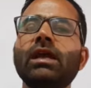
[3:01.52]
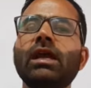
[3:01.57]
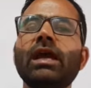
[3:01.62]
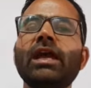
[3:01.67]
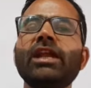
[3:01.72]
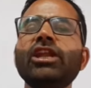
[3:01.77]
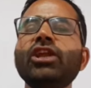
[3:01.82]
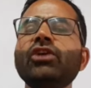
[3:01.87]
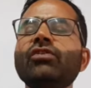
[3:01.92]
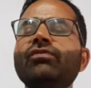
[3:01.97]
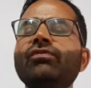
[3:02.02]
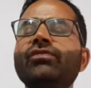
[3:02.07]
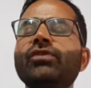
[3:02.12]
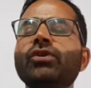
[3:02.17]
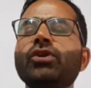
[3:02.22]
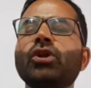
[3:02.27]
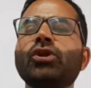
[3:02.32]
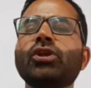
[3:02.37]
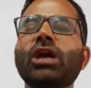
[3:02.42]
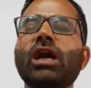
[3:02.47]
a new
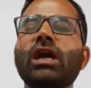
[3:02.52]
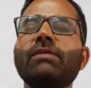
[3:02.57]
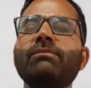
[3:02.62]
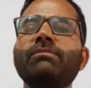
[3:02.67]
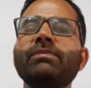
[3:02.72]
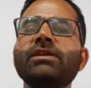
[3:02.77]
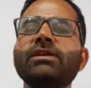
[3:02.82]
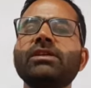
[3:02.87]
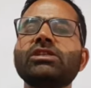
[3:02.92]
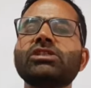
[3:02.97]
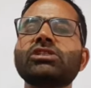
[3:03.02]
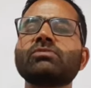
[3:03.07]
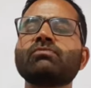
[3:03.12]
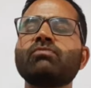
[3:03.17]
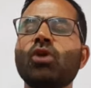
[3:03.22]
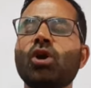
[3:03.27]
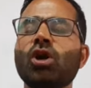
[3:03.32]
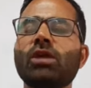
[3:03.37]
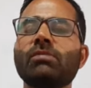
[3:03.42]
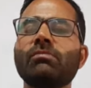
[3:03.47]
phenotype is
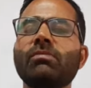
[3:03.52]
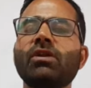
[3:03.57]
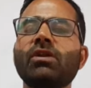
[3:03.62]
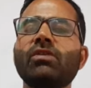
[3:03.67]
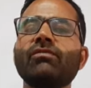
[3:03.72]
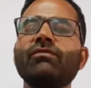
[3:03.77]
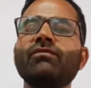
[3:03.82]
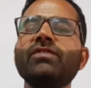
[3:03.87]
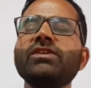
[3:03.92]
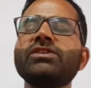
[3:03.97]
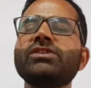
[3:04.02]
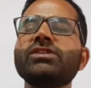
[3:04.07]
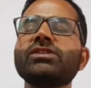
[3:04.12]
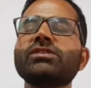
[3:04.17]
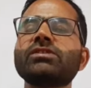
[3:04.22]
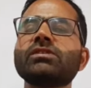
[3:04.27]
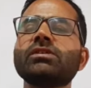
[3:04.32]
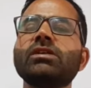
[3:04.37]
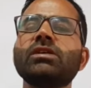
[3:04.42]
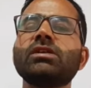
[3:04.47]
formed which
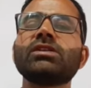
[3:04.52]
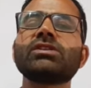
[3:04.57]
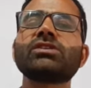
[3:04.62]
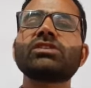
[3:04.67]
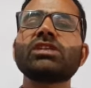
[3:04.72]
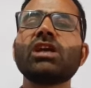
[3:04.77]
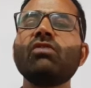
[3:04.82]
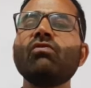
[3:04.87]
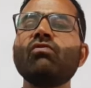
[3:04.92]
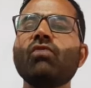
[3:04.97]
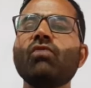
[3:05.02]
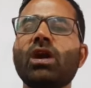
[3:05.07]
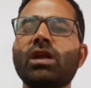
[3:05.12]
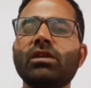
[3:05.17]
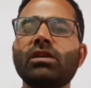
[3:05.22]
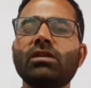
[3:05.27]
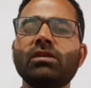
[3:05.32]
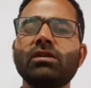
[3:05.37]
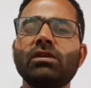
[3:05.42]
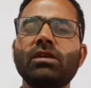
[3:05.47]
is
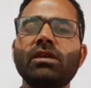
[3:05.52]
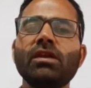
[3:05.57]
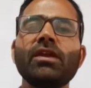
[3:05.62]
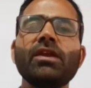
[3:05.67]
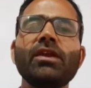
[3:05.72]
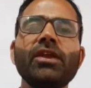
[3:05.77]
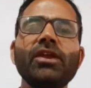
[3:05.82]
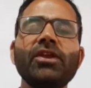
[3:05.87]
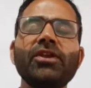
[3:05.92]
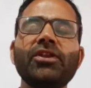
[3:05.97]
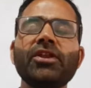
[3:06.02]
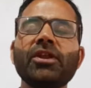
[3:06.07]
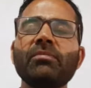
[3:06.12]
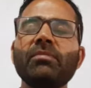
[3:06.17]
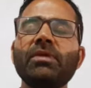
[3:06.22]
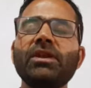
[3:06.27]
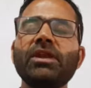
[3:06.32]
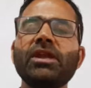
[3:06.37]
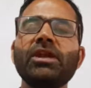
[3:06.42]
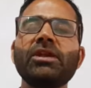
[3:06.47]
somewhat
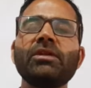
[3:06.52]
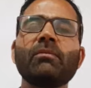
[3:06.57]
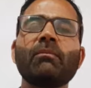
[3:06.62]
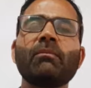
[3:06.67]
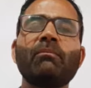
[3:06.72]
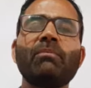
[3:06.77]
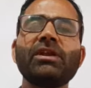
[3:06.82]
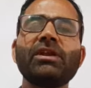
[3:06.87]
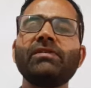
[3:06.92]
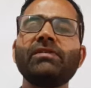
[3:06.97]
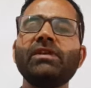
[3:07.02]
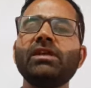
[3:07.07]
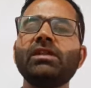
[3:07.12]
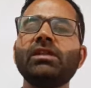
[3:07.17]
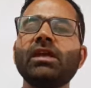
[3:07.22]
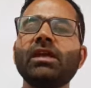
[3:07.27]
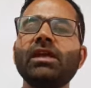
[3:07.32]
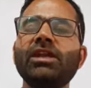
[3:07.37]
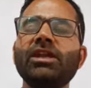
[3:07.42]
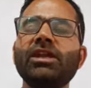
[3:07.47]
intermediate between
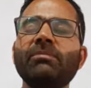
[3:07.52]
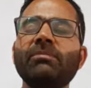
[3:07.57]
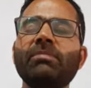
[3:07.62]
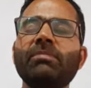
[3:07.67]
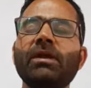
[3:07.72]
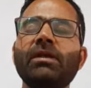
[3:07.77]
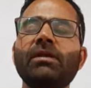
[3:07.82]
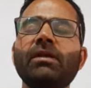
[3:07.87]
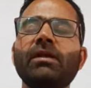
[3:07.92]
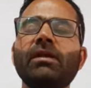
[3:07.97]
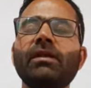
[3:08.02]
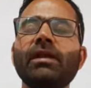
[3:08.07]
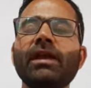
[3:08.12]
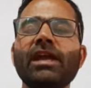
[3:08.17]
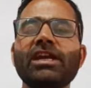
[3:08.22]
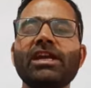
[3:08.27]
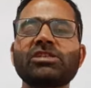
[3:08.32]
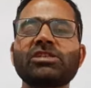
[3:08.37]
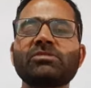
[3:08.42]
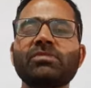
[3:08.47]
the independent
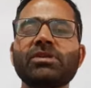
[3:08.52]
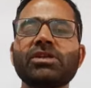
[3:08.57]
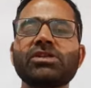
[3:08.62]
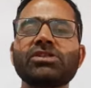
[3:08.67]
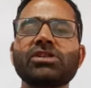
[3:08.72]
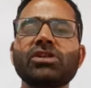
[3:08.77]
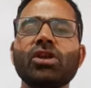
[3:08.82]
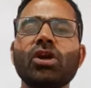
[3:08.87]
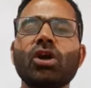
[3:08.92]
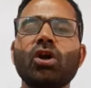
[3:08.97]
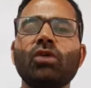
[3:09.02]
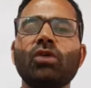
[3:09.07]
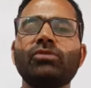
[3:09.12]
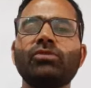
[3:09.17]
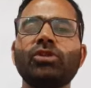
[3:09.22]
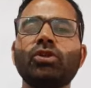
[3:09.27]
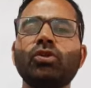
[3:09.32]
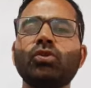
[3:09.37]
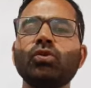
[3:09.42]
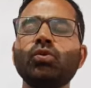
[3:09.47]
expression of
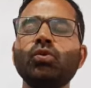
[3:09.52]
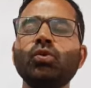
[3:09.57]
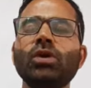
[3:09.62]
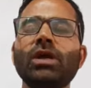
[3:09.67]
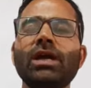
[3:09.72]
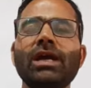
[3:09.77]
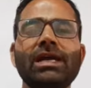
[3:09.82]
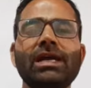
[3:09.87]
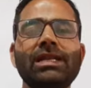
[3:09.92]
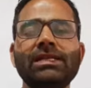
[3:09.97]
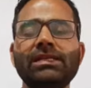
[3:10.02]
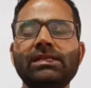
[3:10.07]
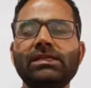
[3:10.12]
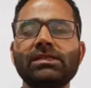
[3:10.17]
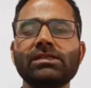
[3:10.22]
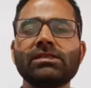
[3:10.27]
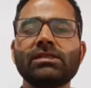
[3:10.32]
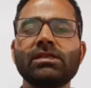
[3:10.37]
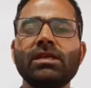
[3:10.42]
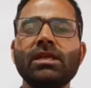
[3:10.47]
the two
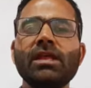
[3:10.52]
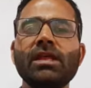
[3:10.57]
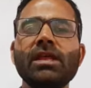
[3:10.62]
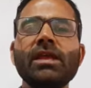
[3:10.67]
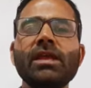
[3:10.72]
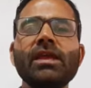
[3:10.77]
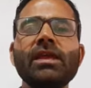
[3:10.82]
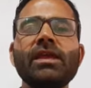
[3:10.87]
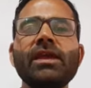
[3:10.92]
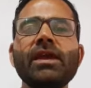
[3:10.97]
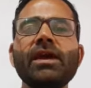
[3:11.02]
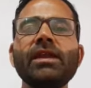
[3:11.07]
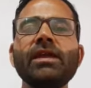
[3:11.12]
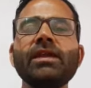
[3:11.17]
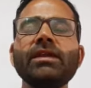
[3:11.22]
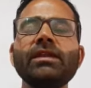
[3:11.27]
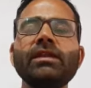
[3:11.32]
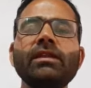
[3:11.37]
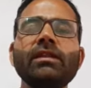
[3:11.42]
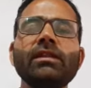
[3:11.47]
alleles. Here
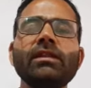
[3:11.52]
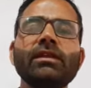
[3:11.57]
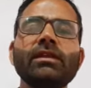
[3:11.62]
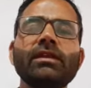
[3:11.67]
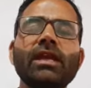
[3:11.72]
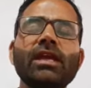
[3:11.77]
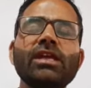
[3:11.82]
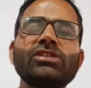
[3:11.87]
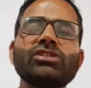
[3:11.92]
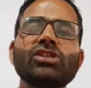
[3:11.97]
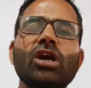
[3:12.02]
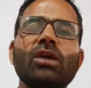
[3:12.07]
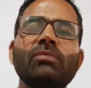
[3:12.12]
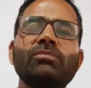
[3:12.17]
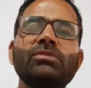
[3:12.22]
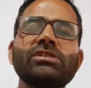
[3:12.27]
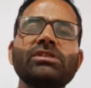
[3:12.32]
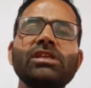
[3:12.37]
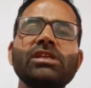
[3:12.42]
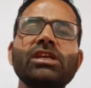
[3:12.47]
in case of
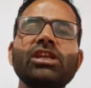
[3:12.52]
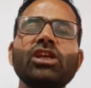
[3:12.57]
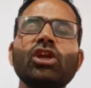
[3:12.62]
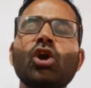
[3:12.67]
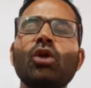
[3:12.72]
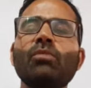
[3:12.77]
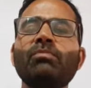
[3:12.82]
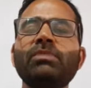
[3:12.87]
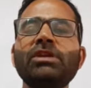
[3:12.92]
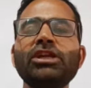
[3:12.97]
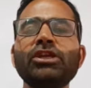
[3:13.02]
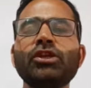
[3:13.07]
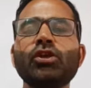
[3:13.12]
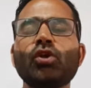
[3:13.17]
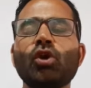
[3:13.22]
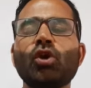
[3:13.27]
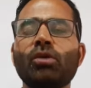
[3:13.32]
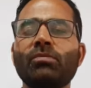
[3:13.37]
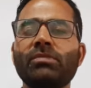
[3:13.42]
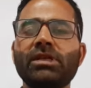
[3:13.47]
this incomplete
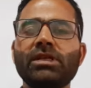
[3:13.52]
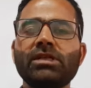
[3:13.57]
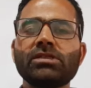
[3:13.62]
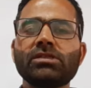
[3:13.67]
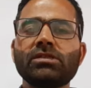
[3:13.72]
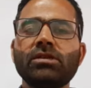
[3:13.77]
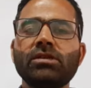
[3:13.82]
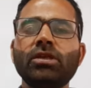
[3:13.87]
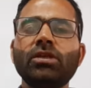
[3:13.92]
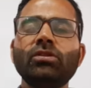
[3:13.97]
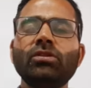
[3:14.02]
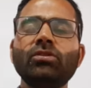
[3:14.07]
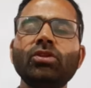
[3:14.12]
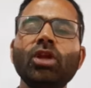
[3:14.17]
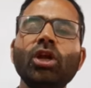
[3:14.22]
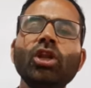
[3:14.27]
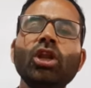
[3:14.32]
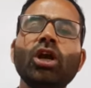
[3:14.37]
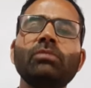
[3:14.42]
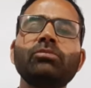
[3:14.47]
dominance,
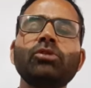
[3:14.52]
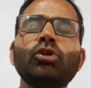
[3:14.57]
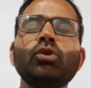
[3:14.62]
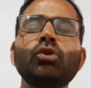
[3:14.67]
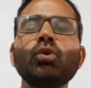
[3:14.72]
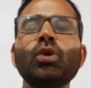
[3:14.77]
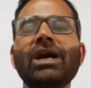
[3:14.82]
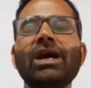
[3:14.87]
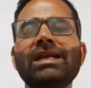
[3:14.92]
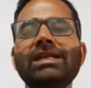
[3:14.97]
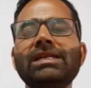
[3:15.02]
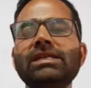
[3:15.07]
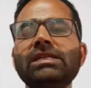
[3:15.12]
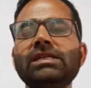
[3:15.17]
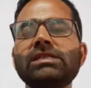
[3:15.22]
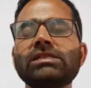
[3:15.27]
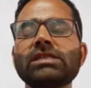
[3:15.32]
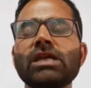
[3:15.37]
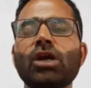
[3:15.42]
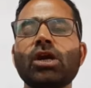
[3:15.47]
none of the two
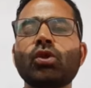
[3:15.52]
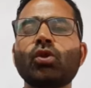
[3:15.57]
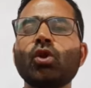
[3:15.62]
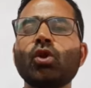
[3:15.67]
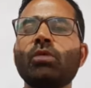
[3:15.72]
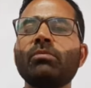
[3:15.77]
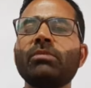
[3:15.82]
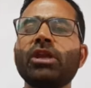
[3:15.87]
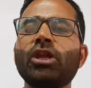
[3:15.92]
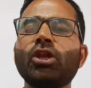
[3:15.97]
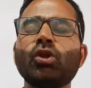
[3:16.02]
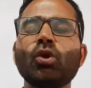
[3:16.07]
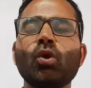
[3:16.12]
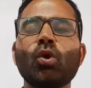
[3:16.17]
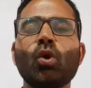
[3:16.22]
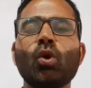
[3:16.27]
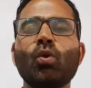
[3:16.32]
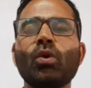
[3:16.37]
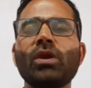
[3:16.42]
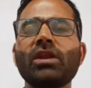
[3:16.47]
alleles are dominant
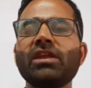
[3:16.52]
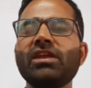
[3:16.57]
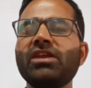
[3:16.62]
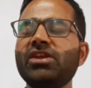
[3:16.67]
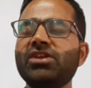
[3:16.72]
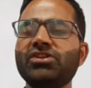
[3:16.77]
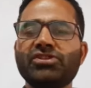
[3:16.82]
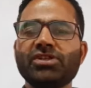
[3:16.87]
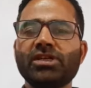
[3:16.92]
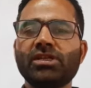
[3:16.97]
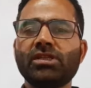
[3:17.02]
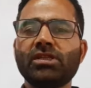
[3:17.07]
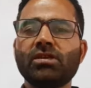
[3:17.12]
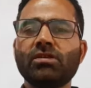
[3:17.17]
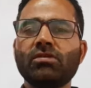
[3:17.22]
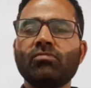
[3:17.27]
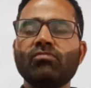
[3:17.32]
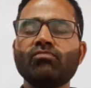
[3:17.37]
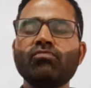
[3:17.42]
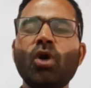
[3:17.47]
over each other.
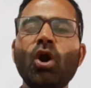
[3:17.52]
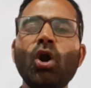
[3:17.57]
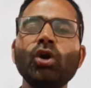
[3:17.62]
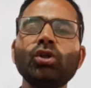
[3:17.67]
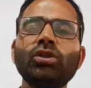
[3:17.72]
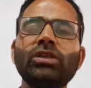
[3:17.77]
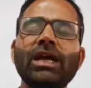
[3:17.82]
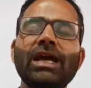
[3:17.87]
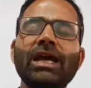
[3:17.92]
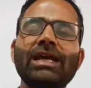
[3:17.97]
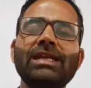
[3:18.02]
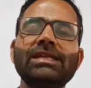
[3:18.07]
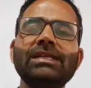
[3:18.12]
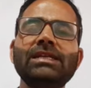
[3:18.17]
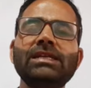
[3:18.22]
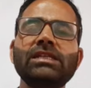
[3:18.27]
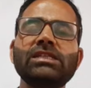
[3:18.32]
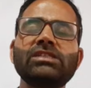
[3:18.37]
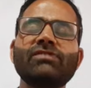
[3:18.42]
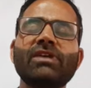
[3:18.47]
Both
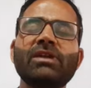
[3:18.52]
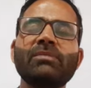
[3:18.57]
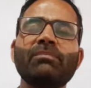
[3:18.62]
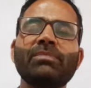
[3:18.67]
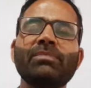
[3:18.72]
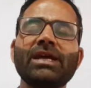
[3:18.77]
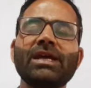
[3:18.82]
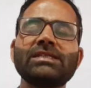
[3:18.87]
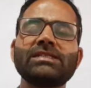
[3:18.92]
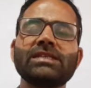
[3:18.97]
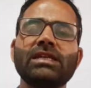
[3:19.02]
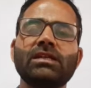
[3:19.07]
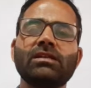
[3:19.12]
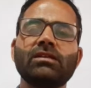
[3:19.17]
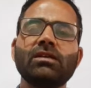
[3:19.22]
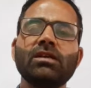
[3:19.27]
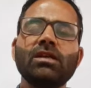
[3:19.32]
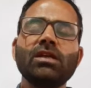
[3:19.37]
alleles when present